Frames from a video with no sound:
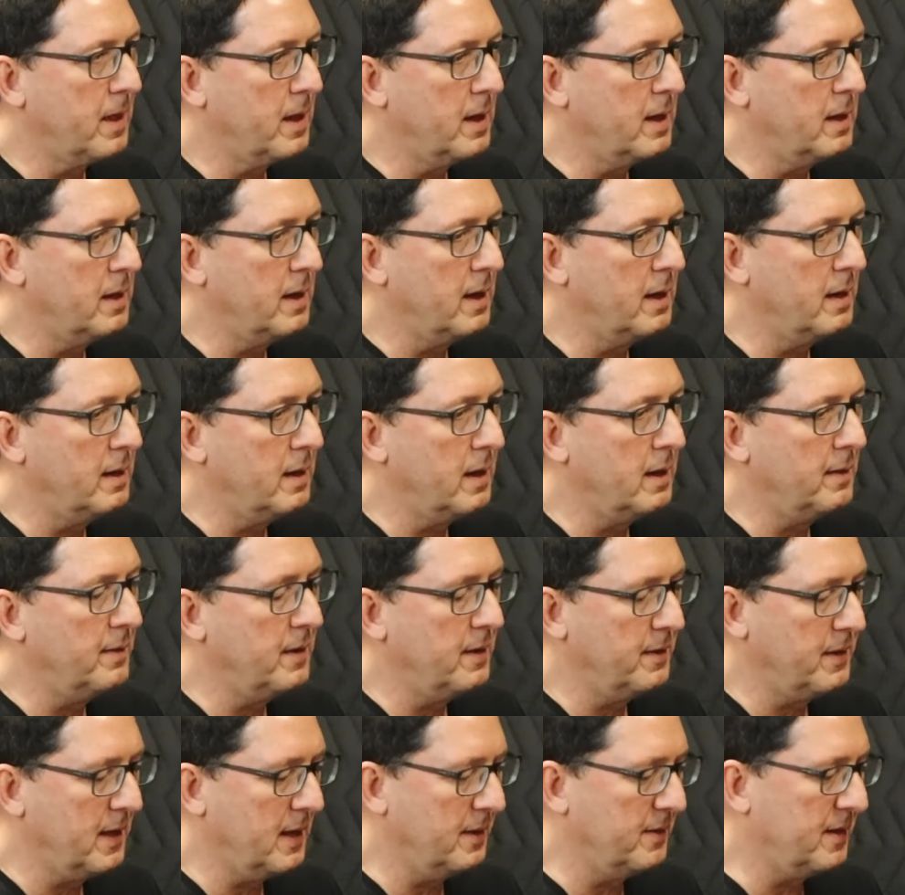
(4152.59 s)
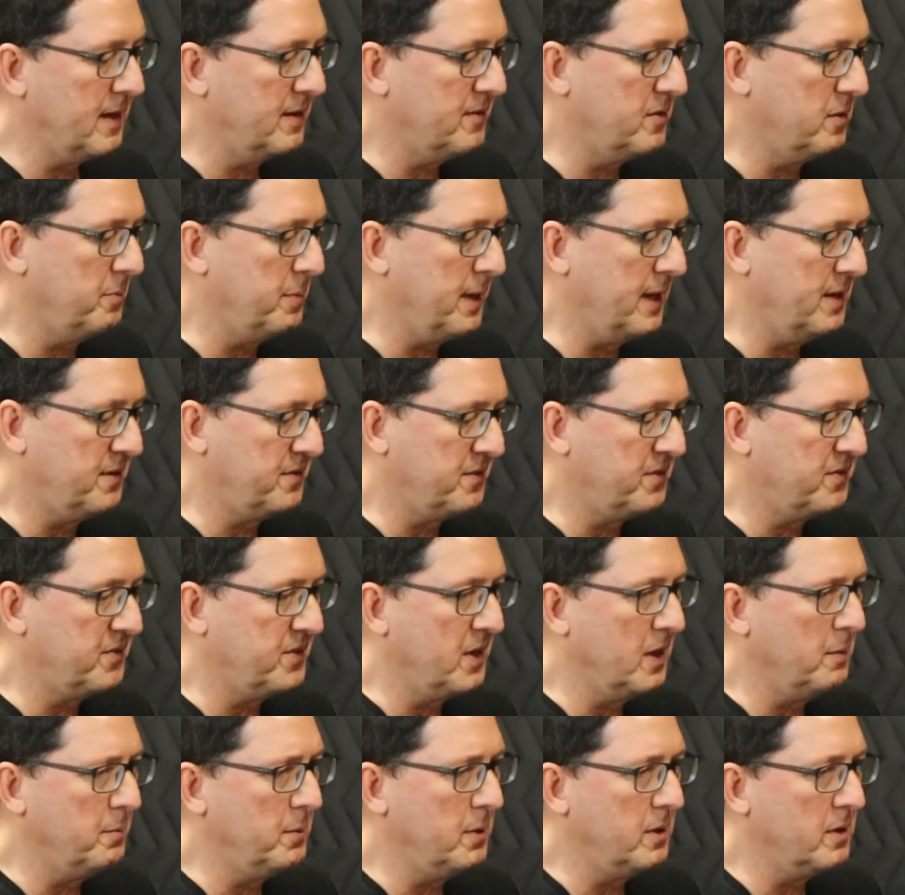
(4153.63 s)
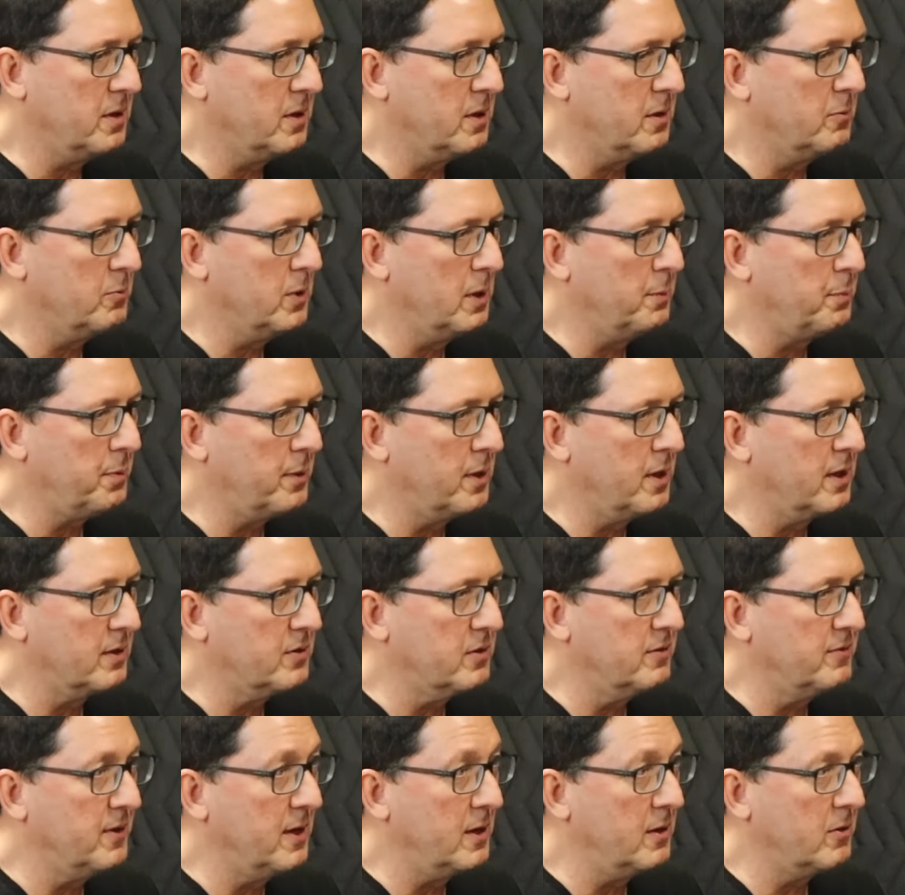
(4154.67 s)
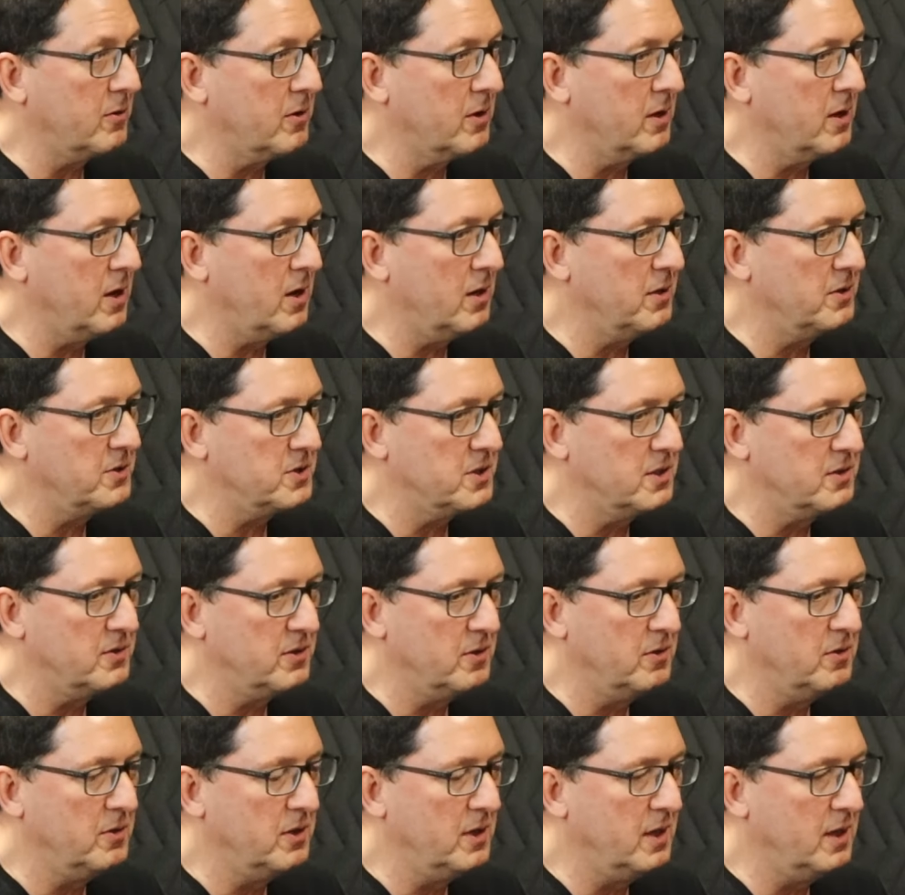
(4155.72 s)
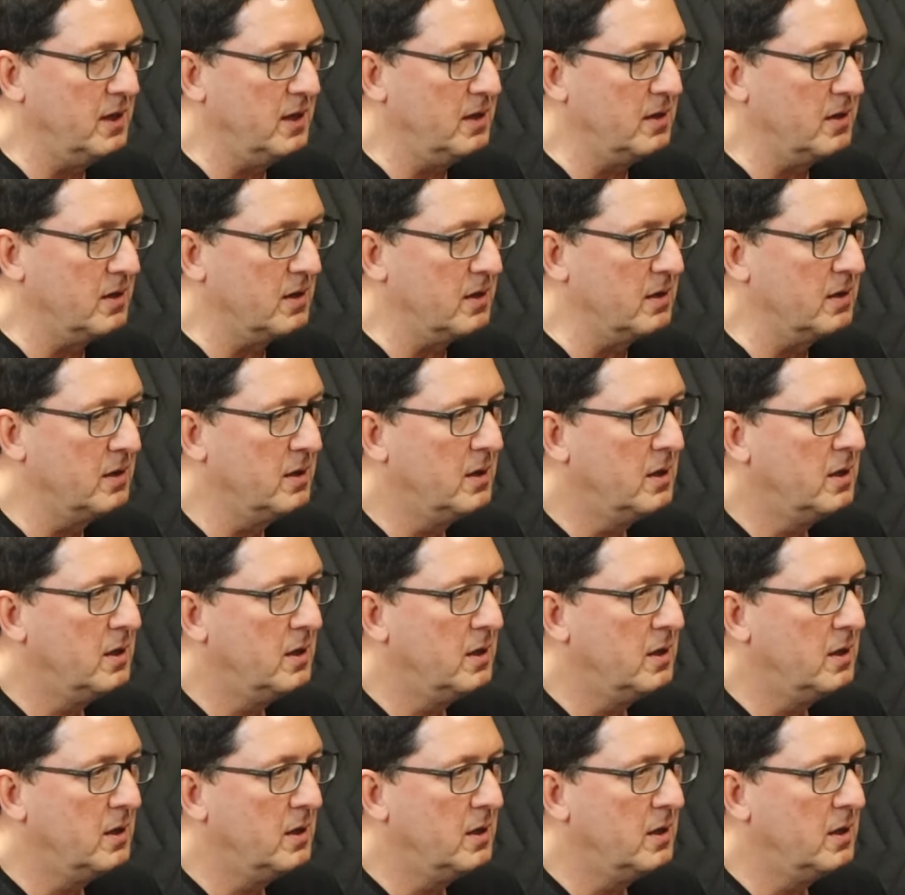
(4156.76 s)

And, yeah. and that that debate's the same in uh, reproductive endocrinology. Do you need a uh,